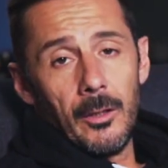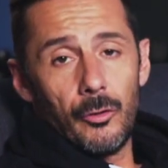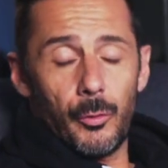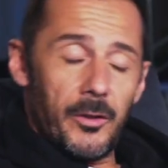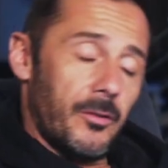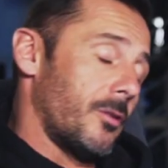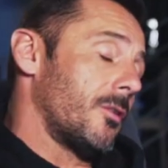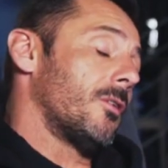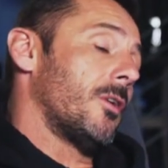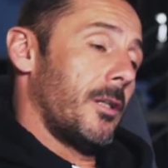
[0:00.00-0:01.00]

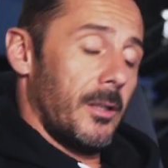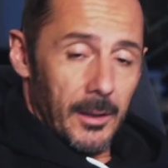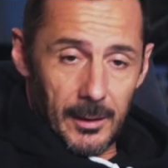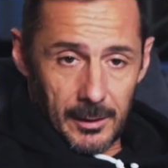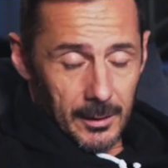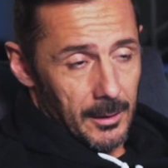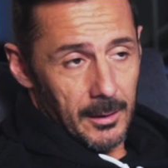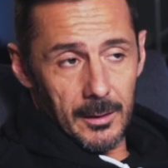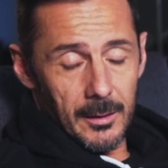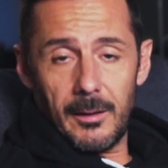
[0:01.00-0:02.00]
Twitter and
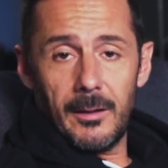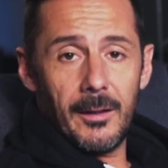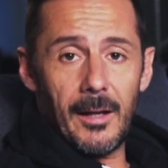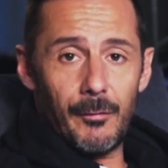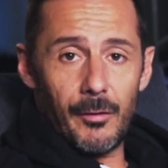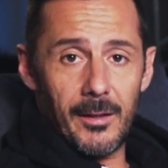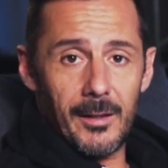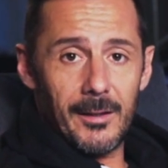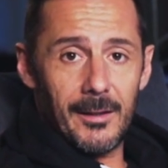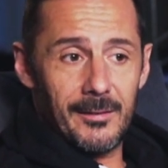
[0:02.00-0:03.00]
uh,
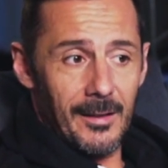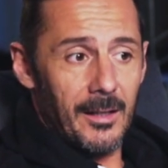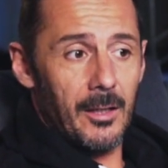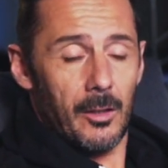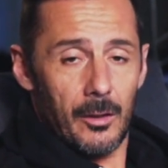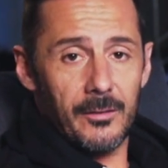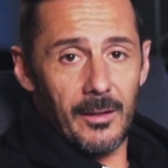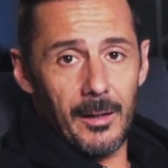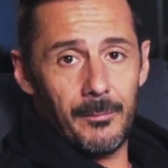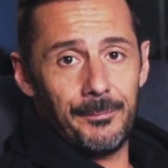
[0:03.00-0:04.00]
everything. It takes a lot of
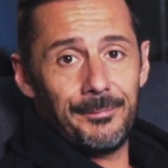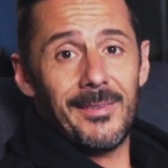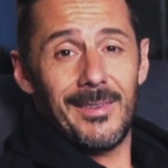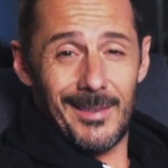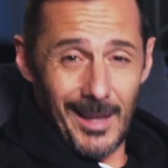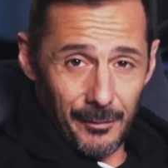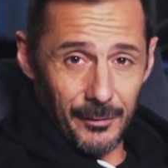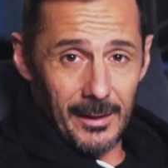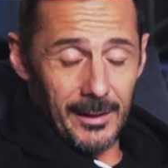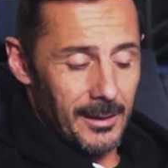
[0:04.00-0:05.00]
time,
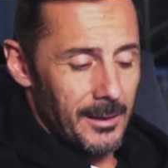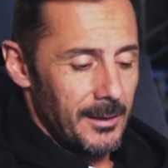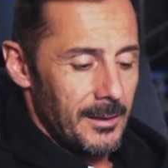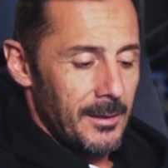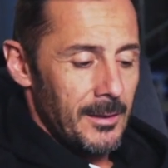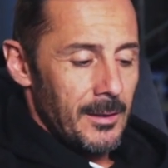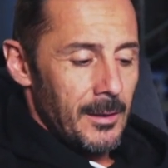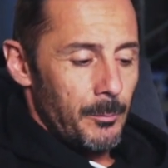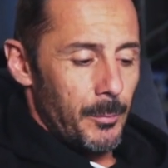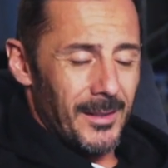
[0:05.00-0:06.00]
definitely.
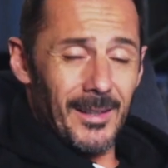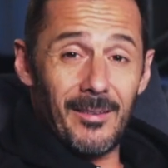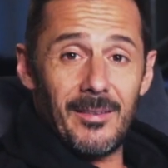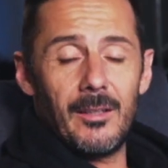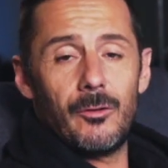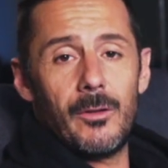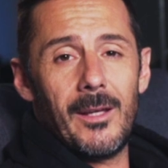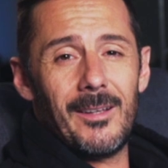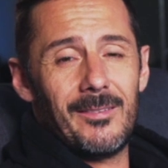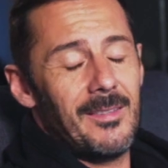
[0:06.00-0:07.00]
But I think
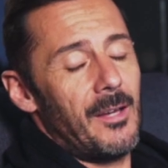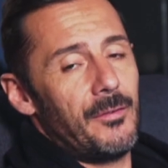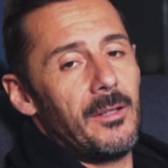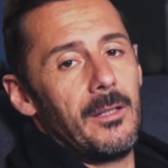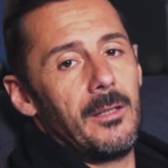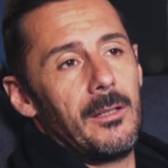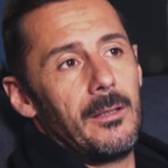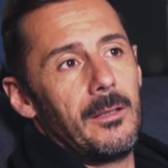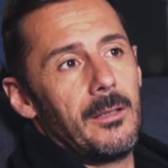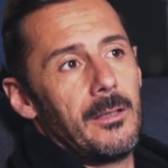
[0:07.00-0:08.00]
today is
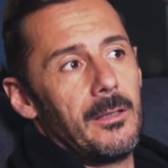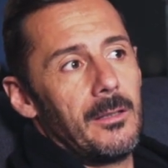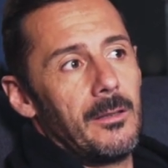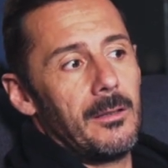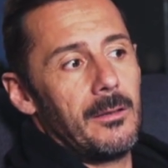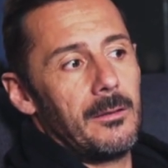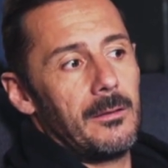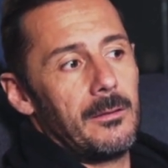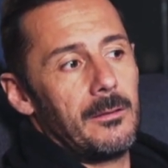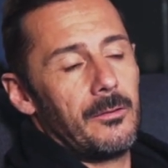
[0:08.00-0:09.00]
definitely uh,
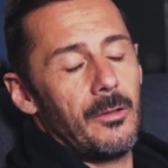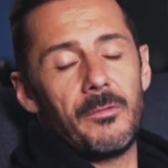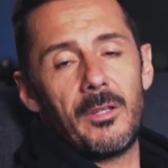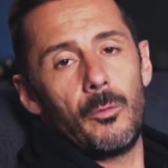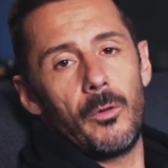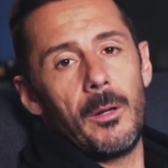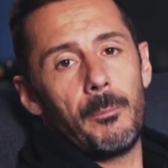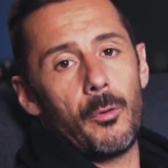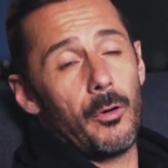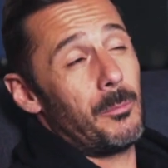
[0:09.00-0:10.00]
something really
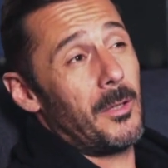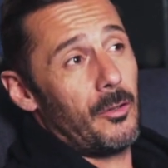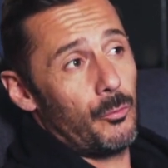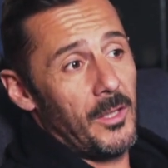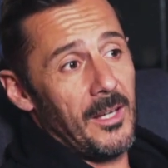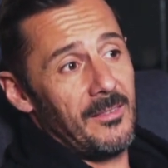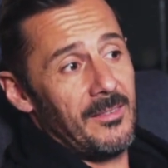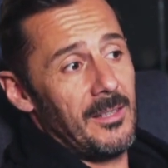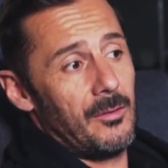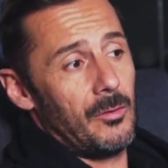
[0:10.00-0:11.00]
important, because we can
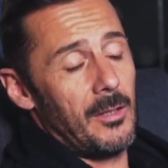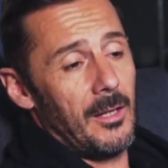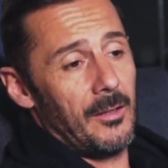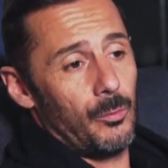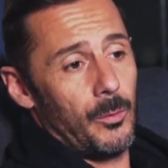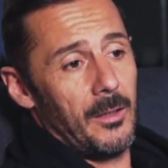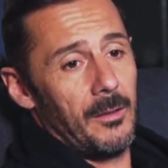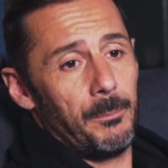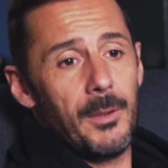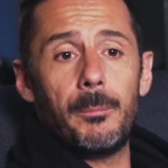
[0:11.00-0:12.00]
see today as
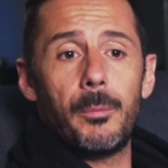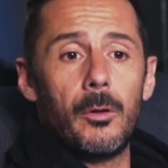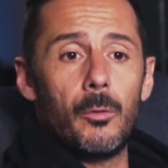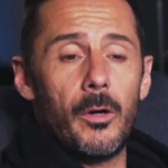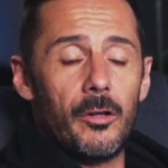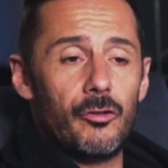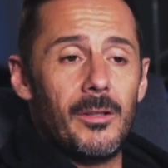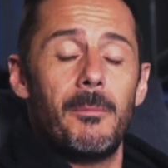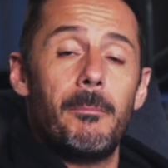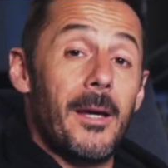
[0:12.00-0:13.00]
well people who are
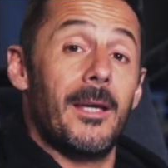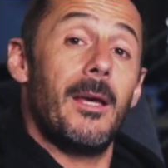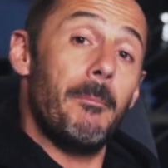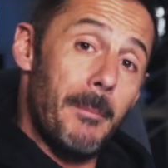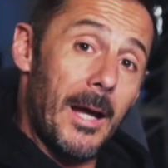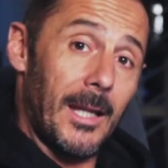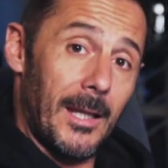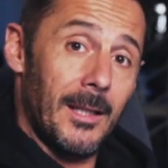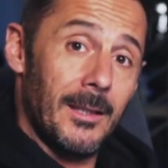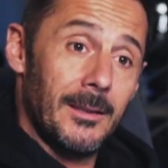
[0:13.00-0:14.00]
actually making money.